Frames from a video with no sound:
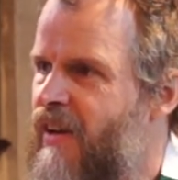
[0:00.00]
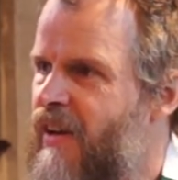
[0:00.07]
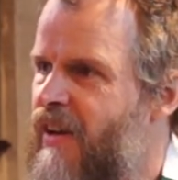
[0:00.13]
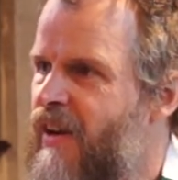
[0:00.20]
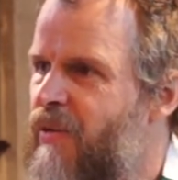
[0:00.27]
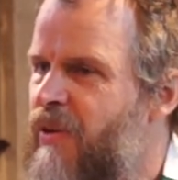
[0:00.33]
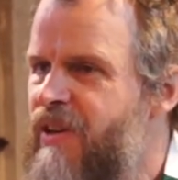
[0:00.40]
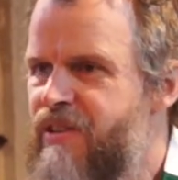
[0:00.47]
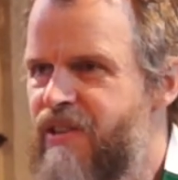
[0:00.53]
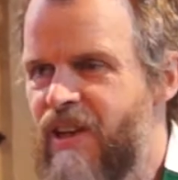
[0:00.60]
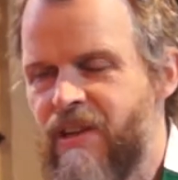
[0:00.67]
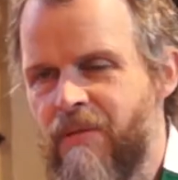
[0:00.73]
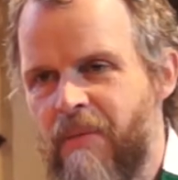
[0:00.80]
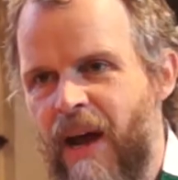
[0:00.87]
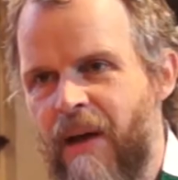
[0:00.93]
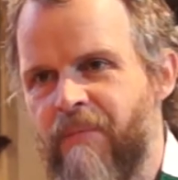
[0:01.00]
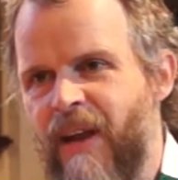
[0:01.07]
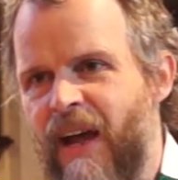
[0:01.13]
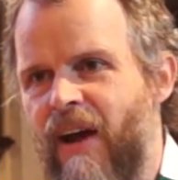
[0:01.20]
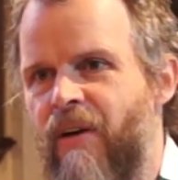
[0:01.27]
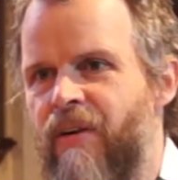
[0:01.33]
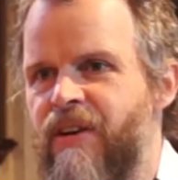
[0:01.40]
Now, when you see the map
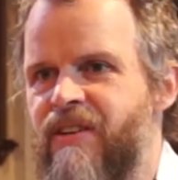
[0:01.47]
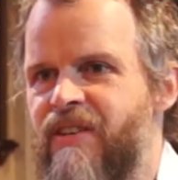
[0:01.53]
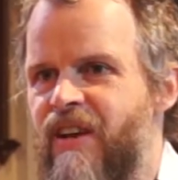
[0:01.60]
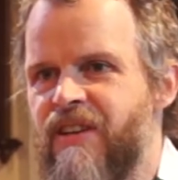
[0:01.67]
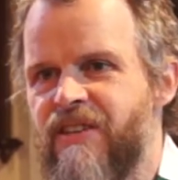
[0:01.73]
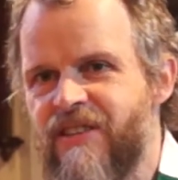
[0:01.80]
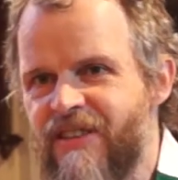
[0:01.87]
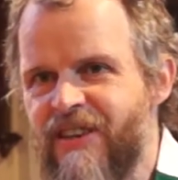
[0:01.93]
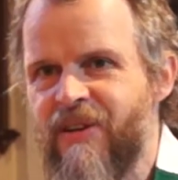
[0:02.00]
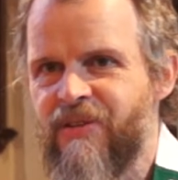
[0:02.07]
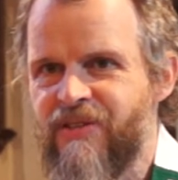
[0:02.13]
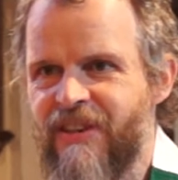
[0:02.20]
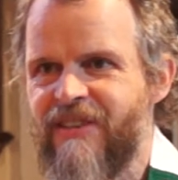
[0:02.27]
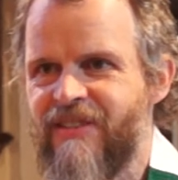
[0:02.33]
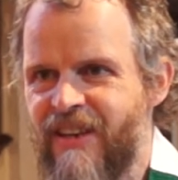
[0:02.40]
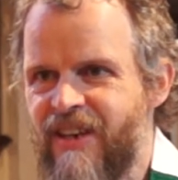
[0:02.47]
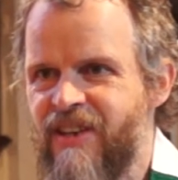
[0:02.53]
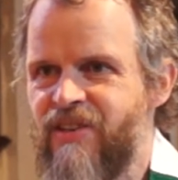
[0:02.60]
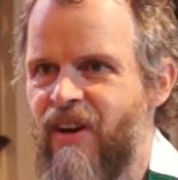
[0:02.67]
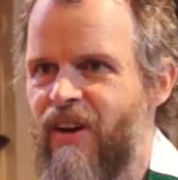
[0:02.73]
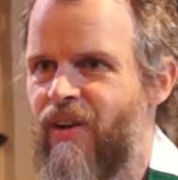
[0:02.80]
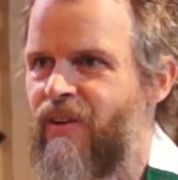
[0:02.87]
now, it still says
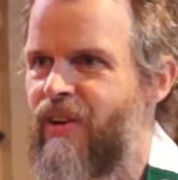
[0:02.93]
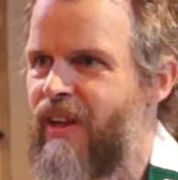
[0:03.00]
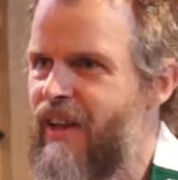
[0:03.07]
Israel on it.